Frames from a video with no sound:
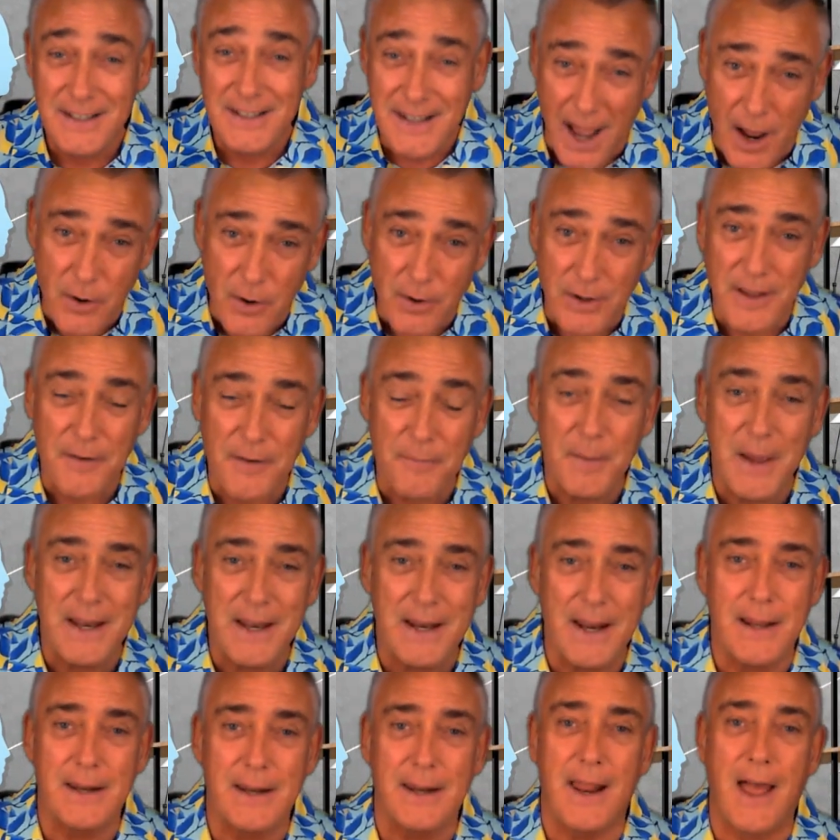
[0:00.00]
Don't give
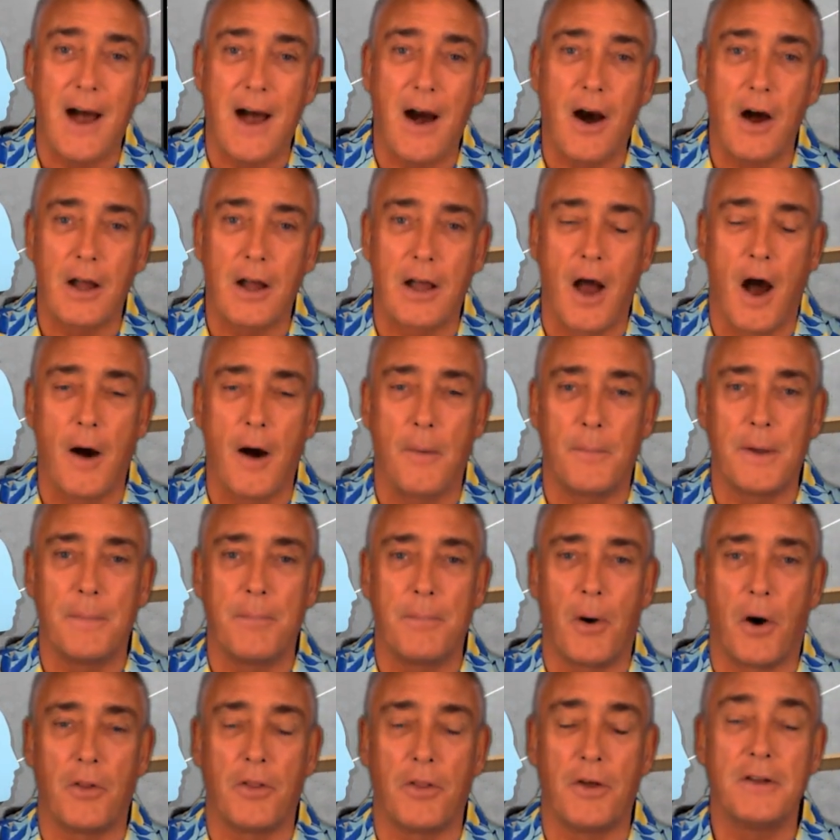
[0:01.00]
me none of that I can't
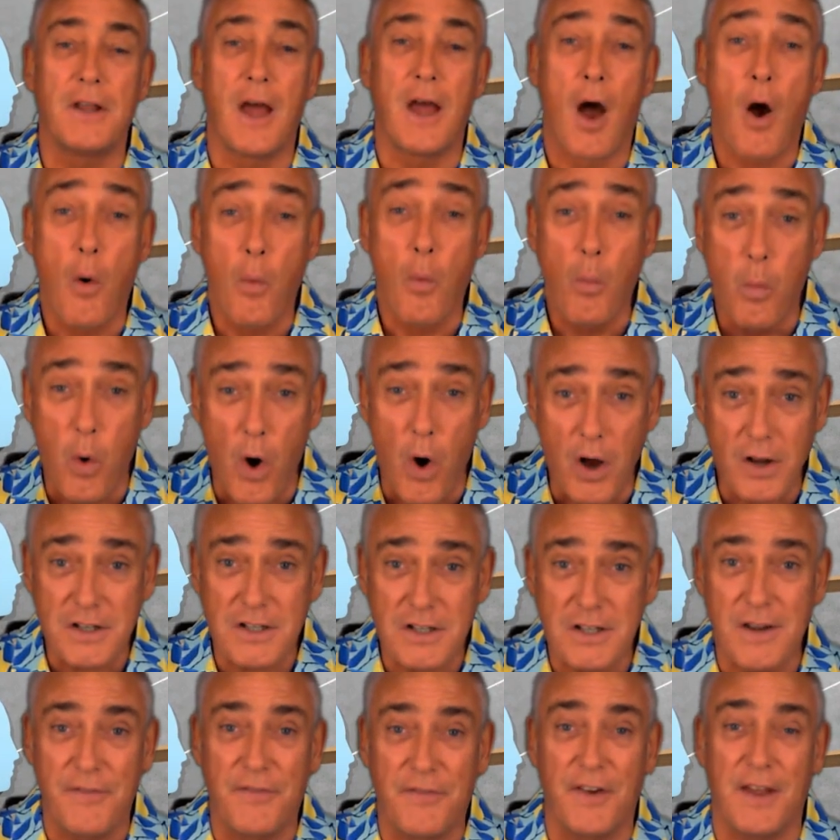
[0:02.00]
be bothered.
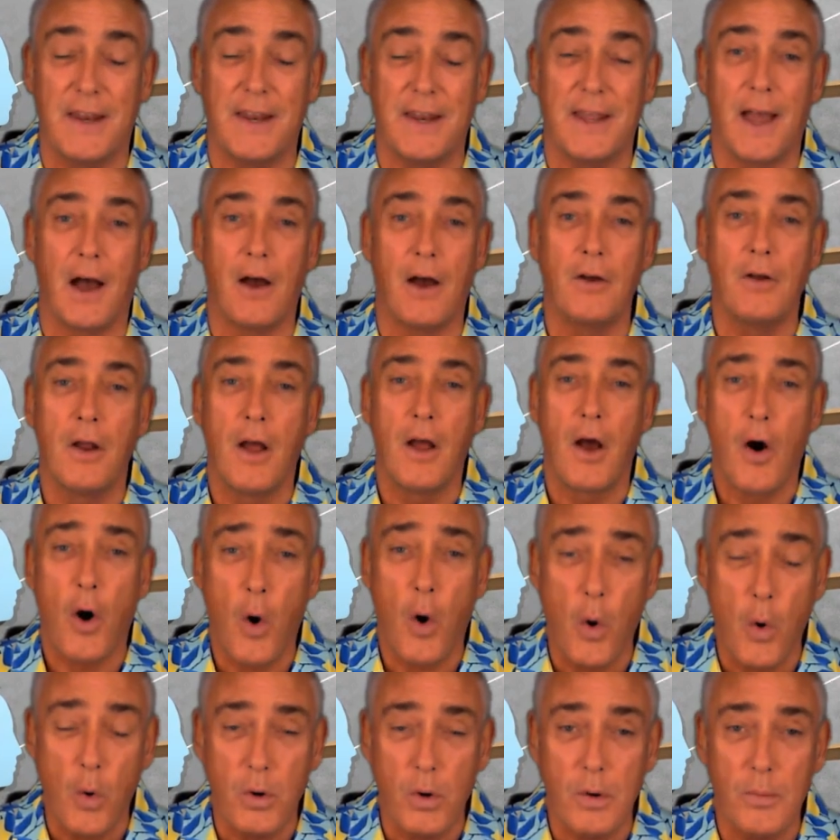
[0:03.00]
Watch the video
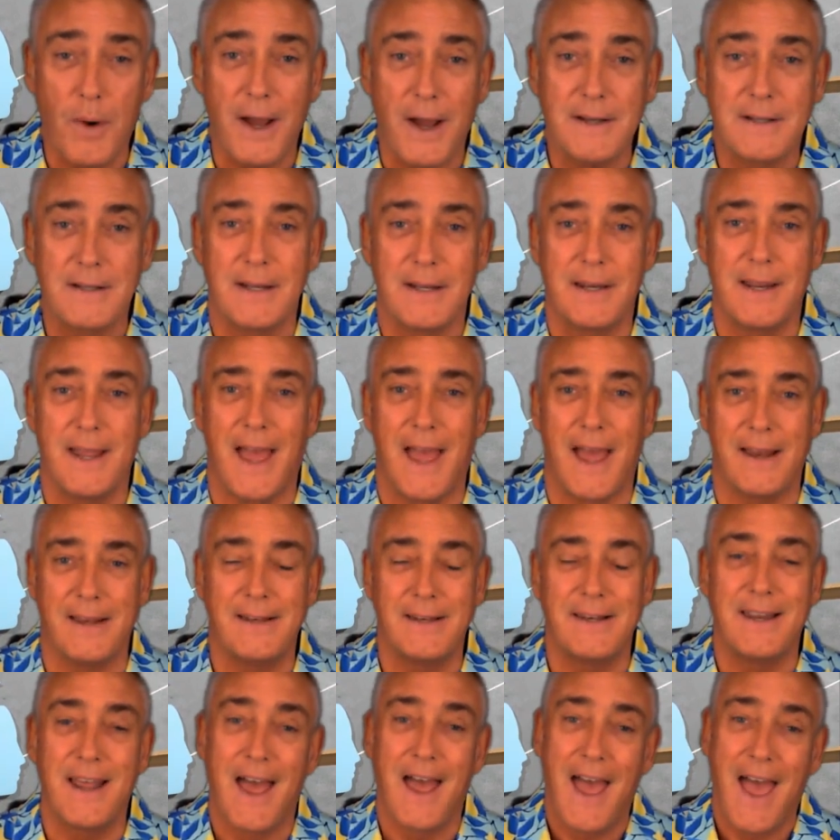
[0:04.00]
all the way to the
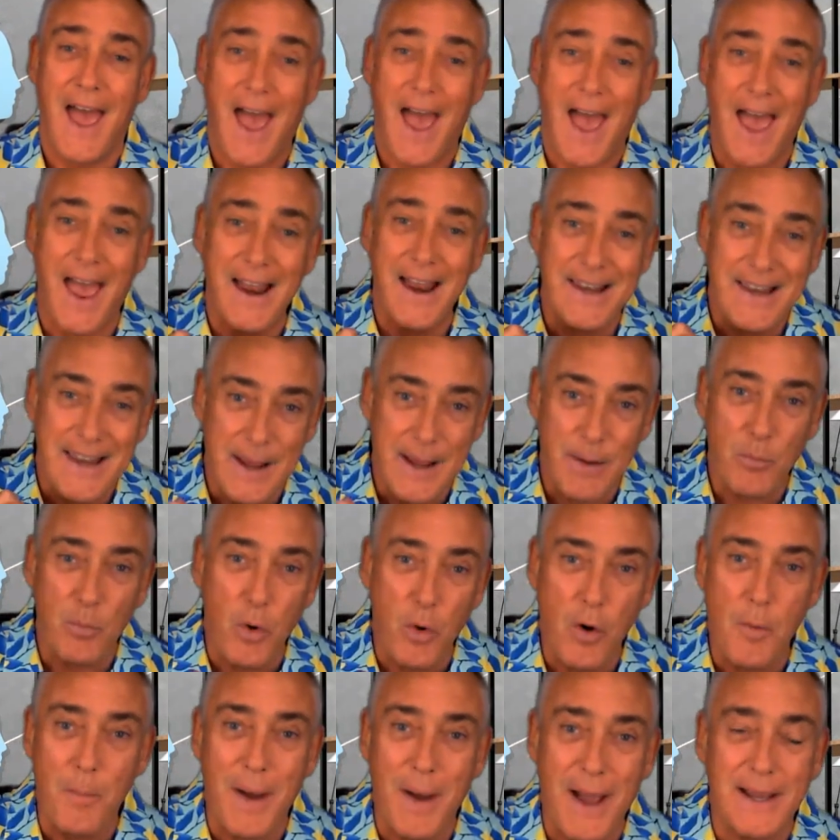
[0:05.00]
end, and
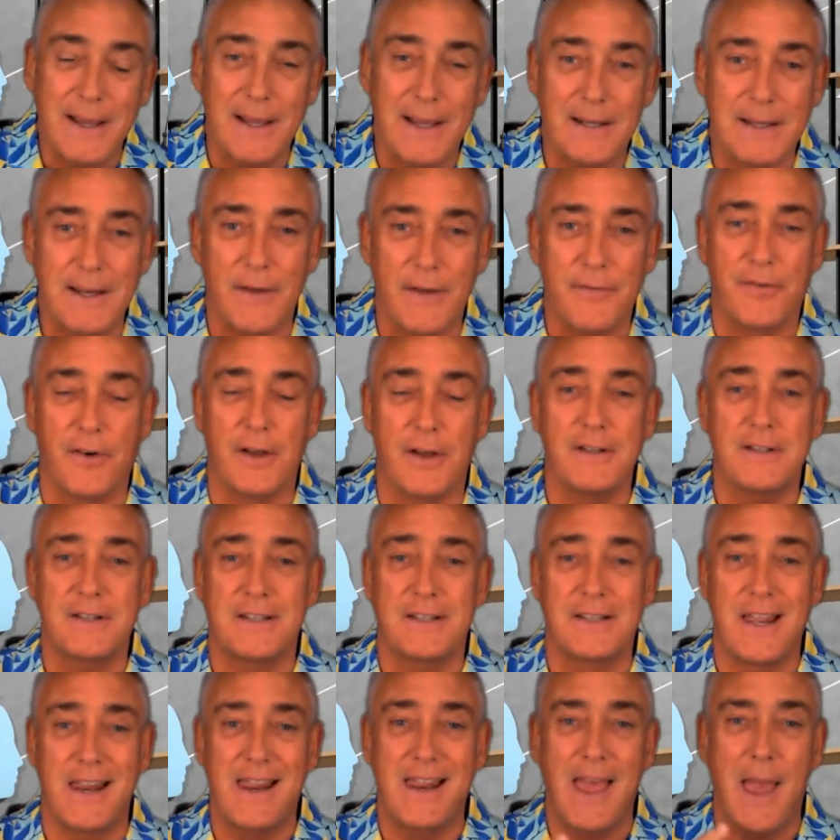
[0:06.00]
it will make a
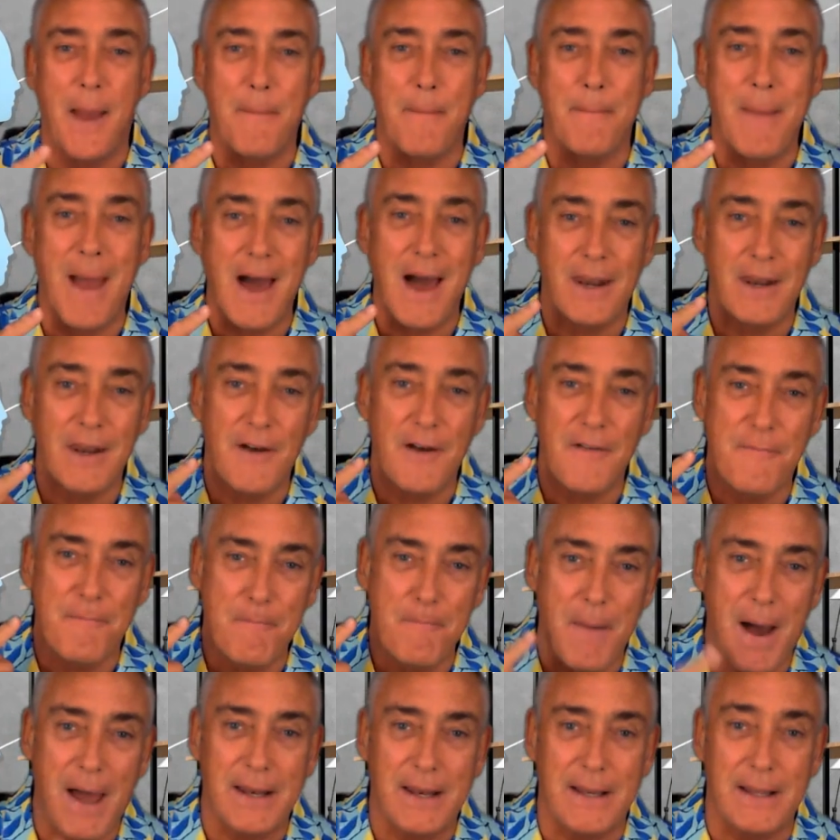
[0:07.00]
difference to the amount
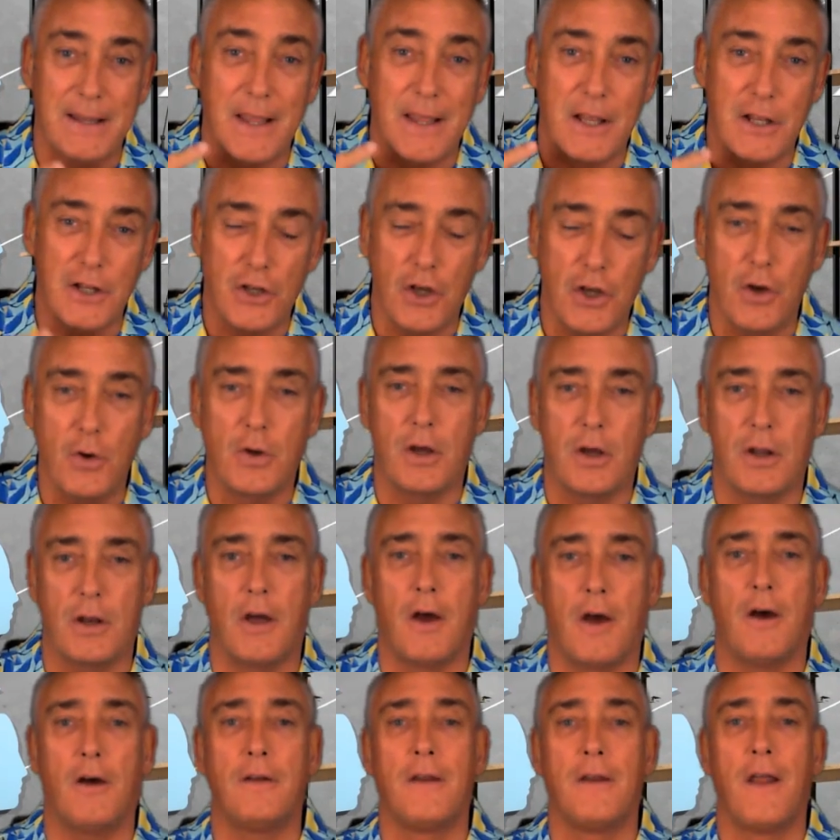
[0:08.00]
of money that you
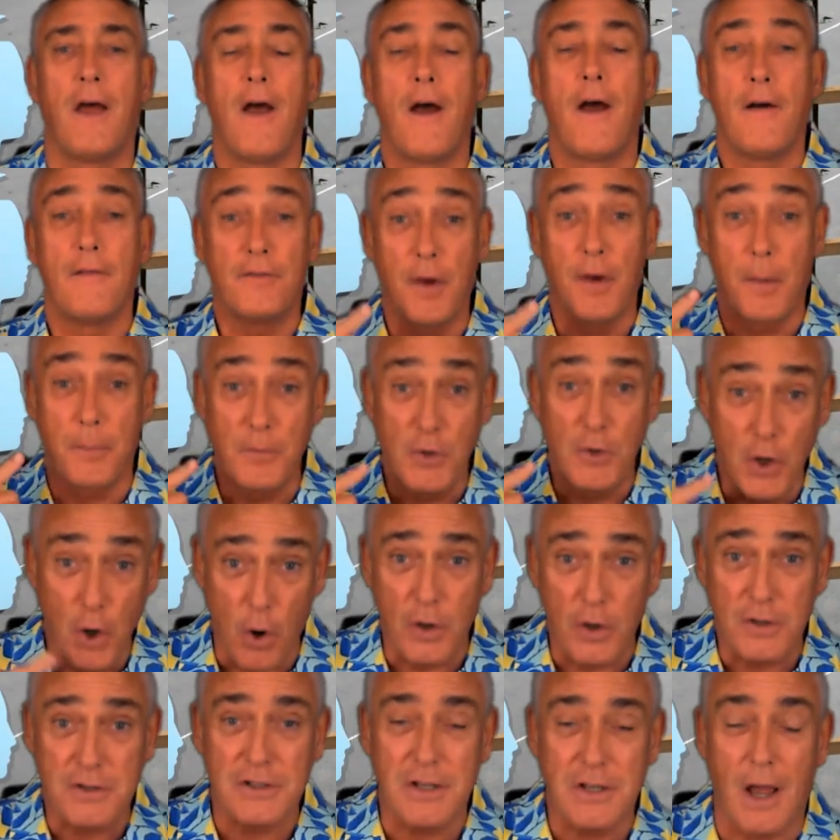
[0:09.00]
can earn from
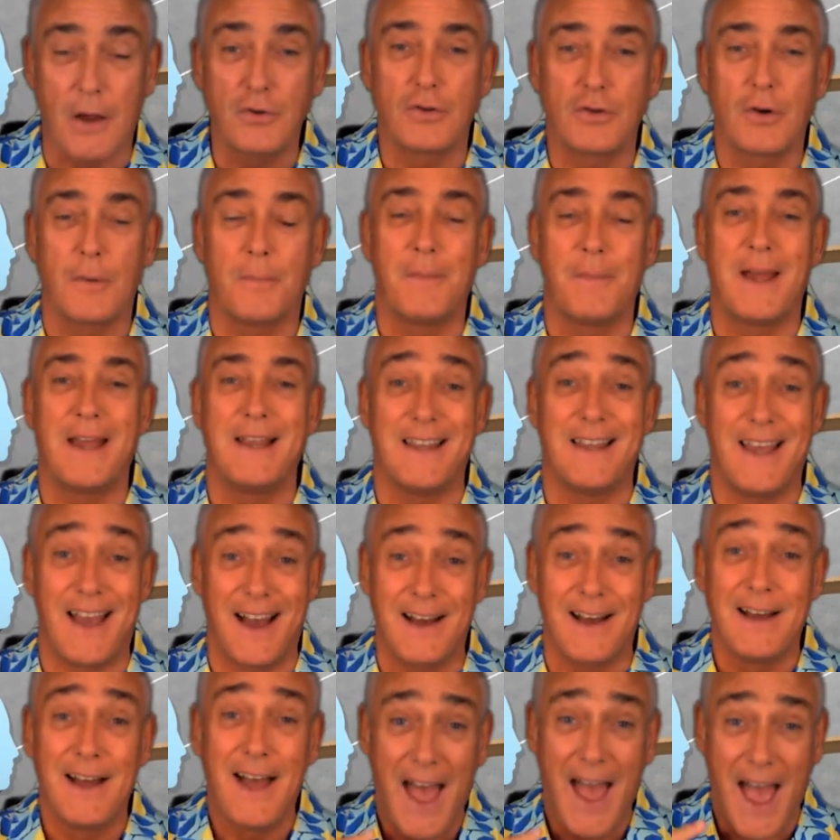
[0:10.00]
your social
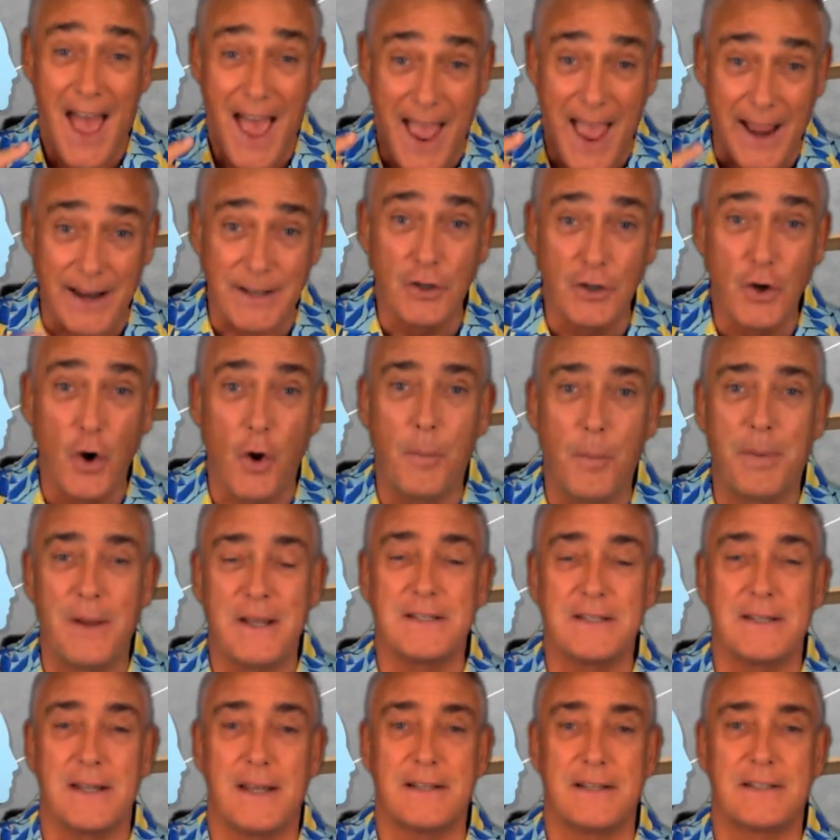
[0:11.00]
media and your
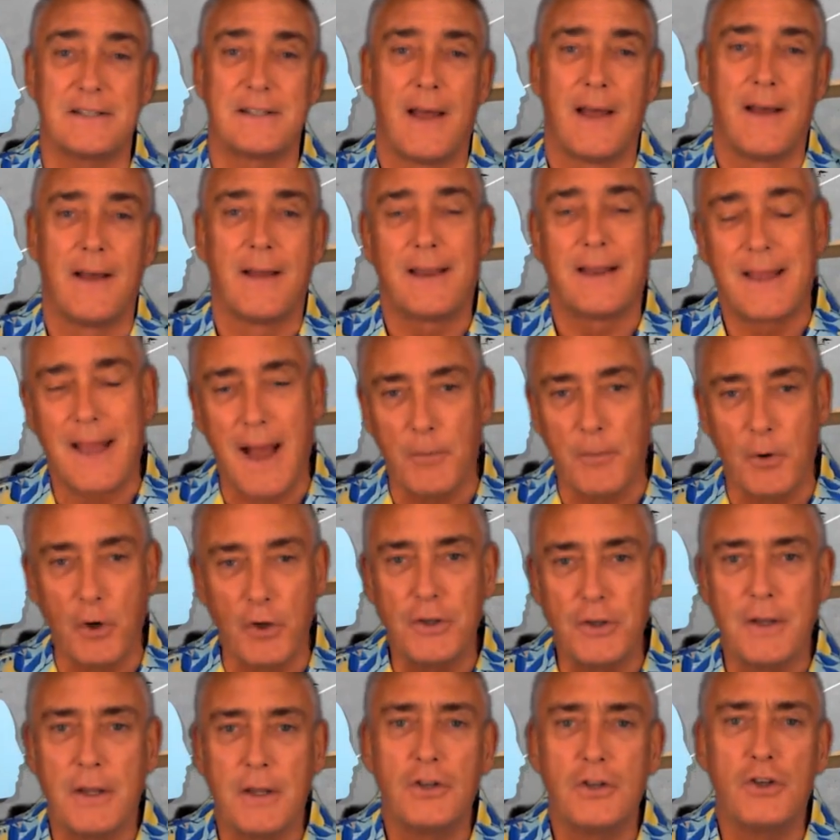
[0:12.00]
business. Come
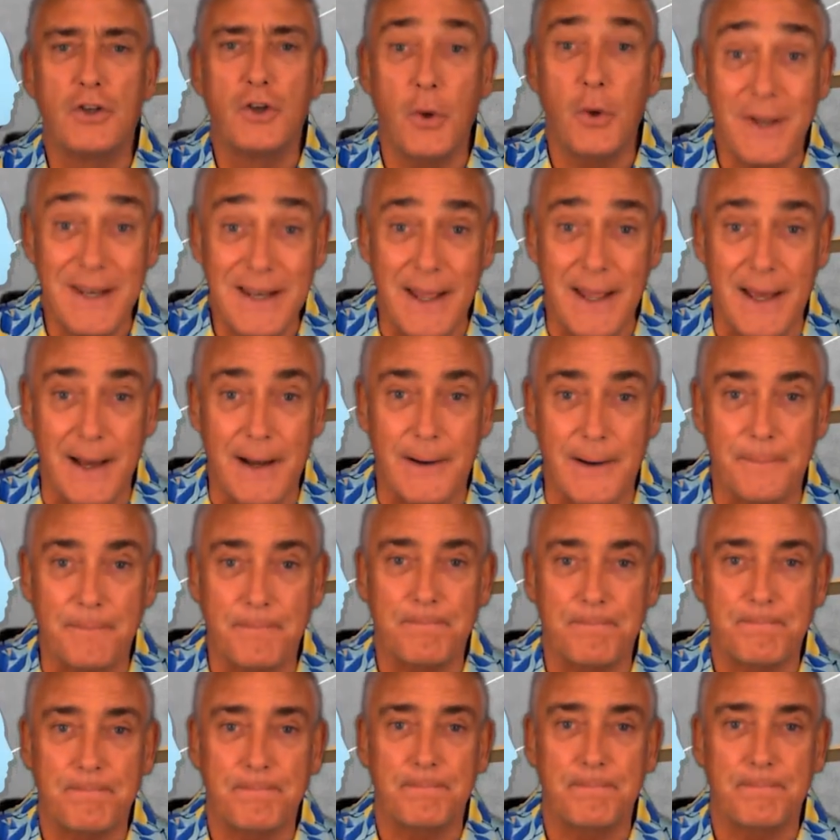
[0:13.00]
on, do it now.